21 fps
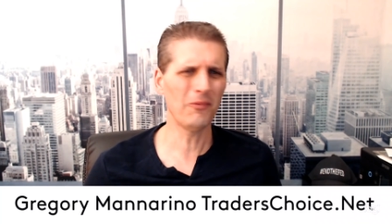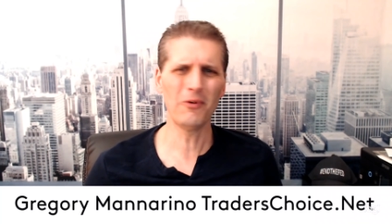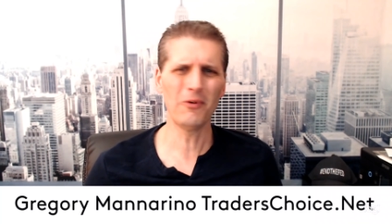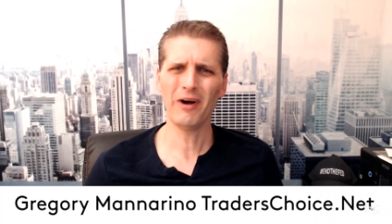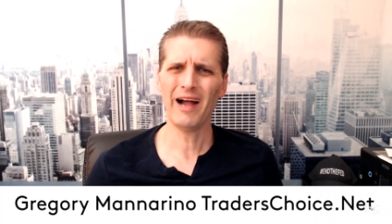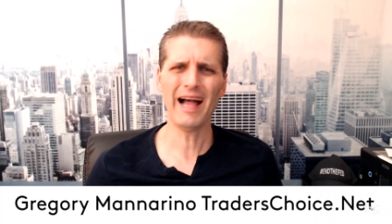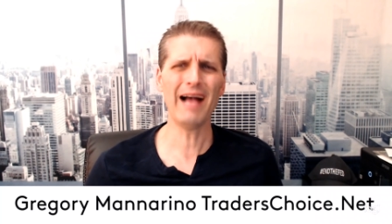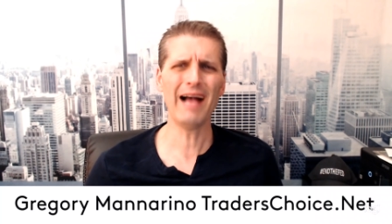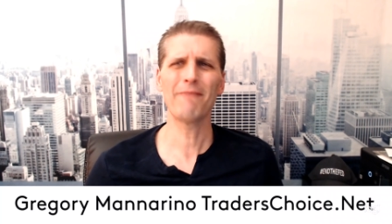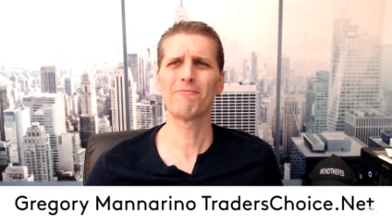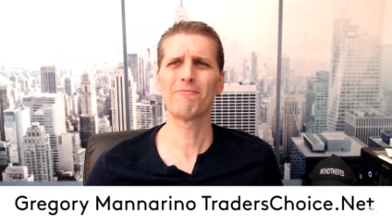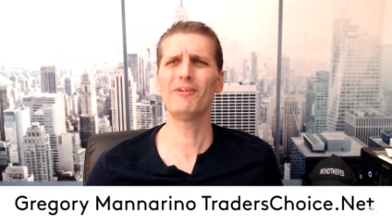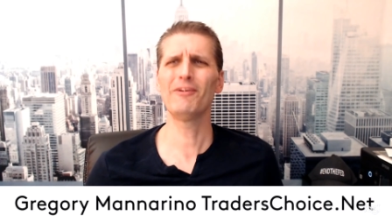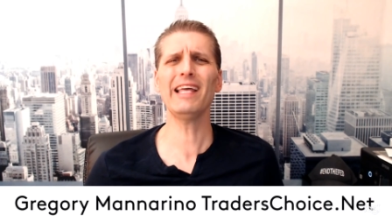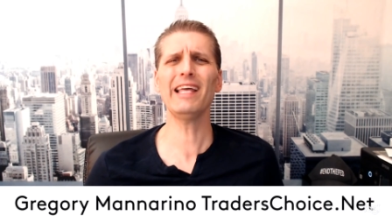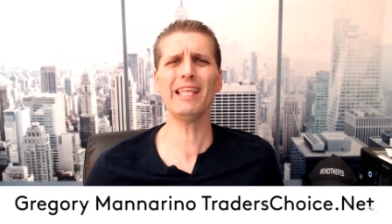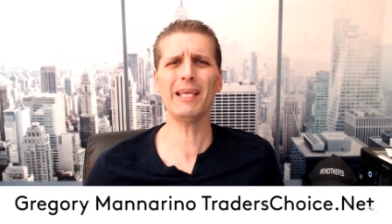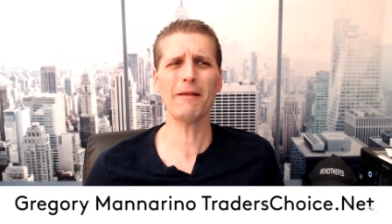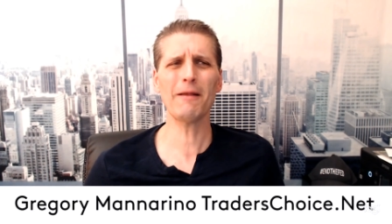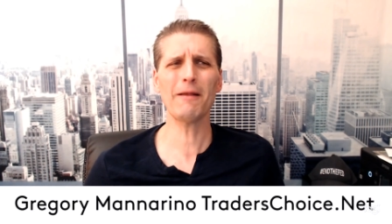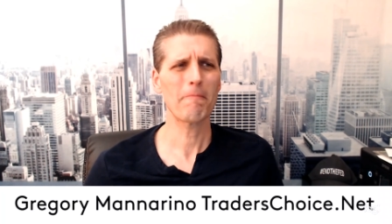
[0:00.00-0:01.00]
Really?
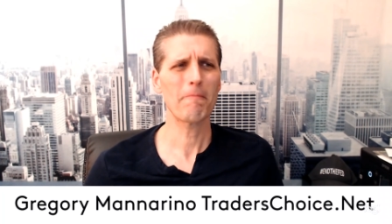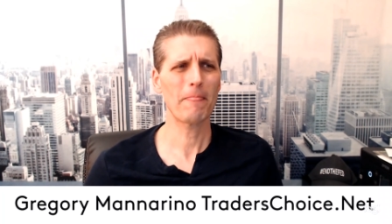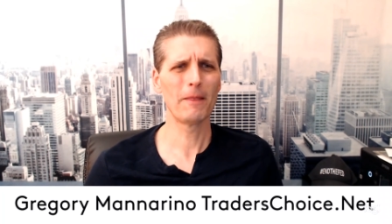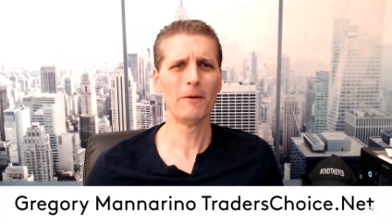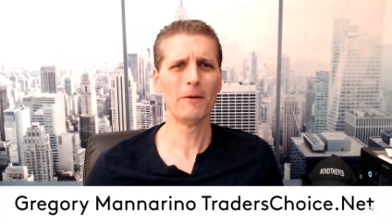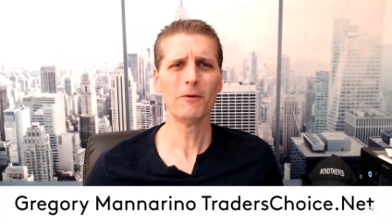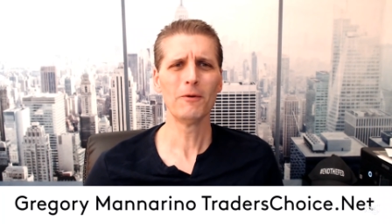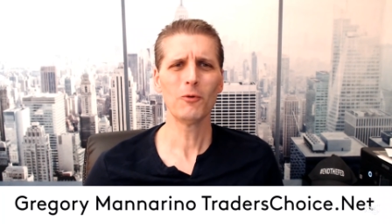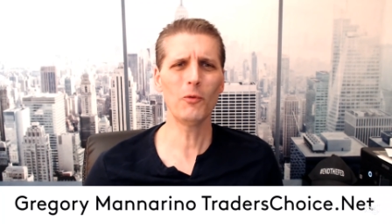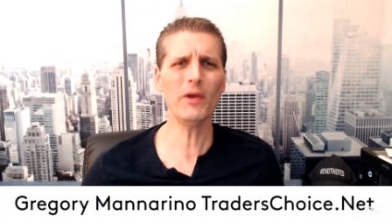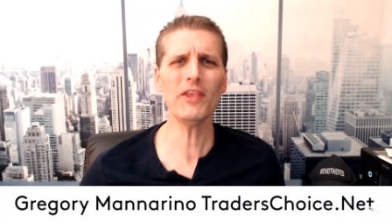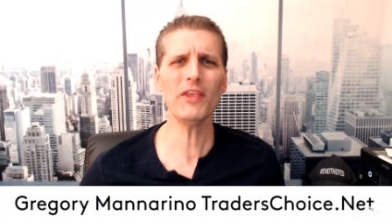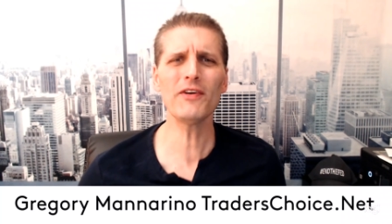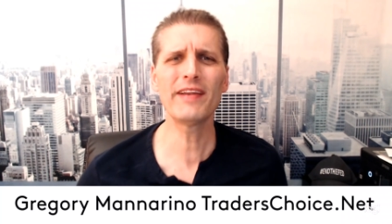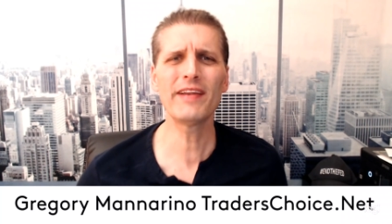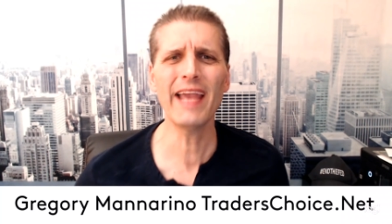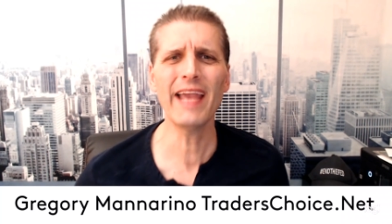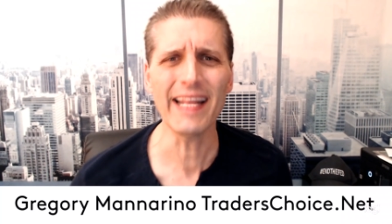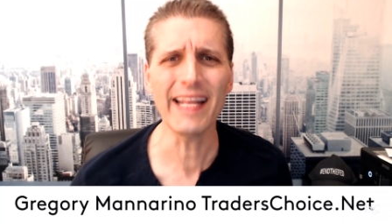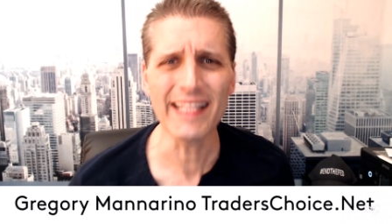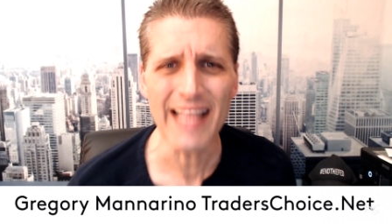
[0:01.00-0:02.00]
Where are you getting
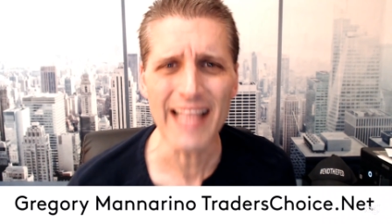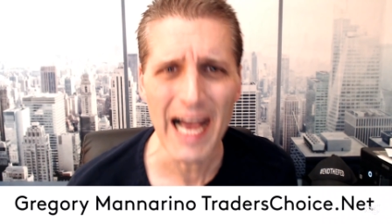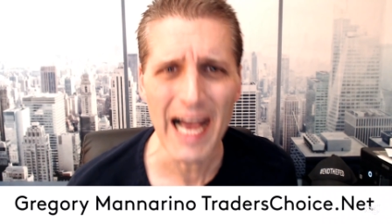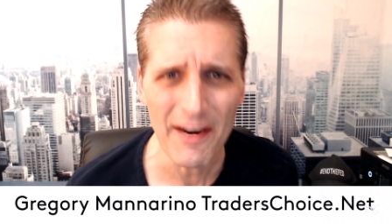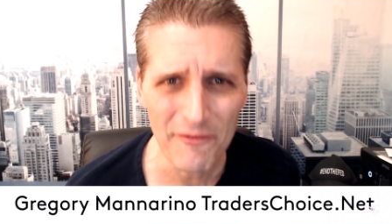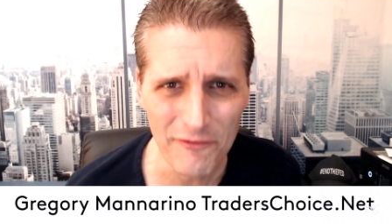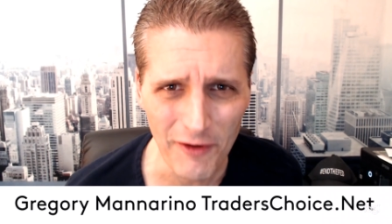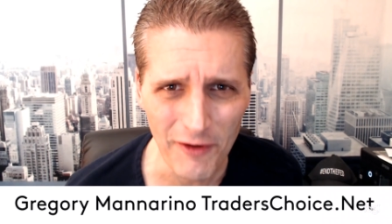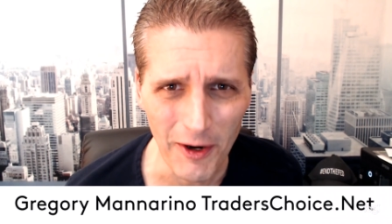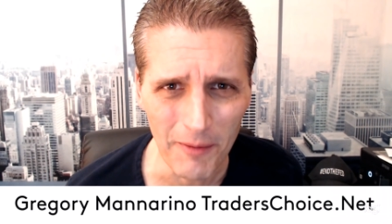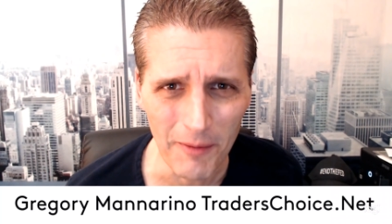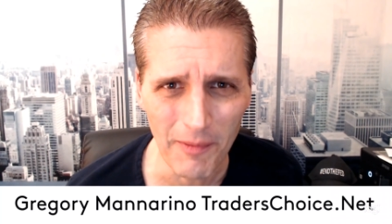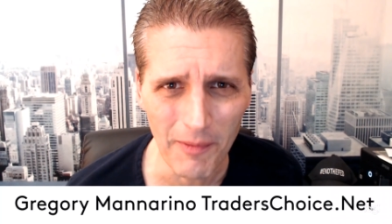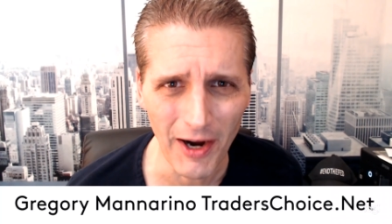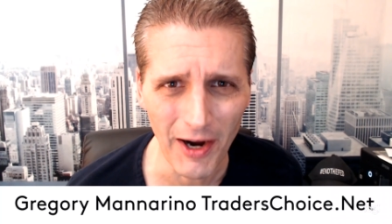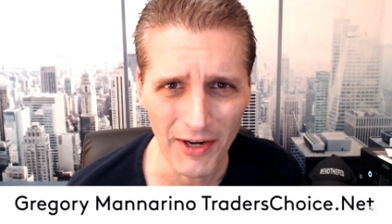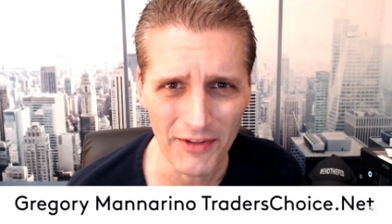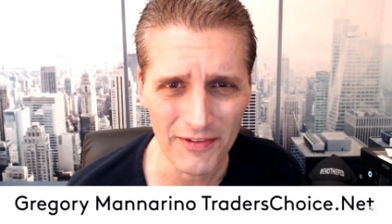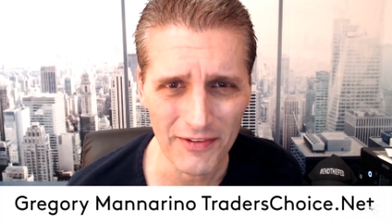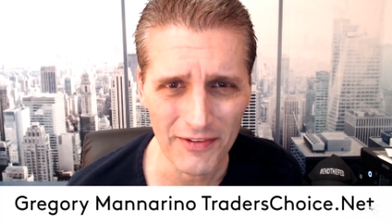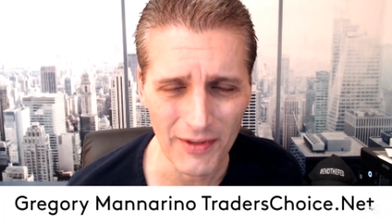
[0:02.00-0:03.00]
that from? Honestly,
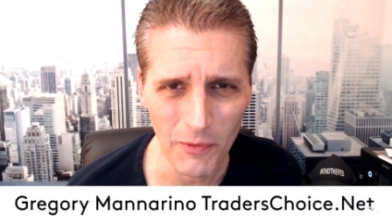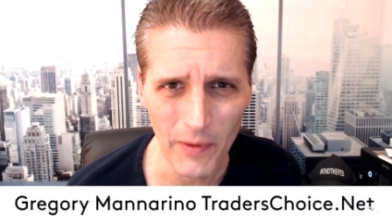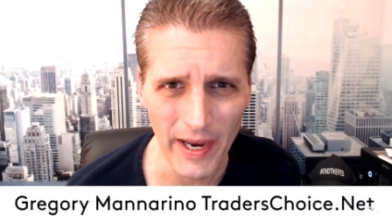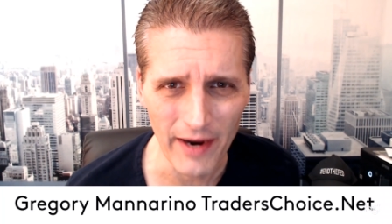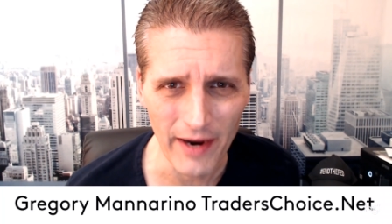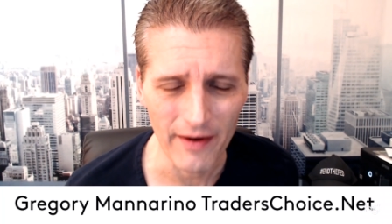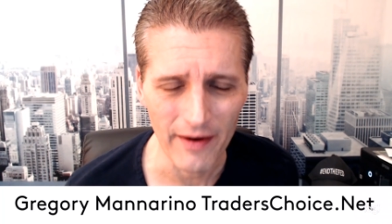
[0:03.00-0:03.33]
where?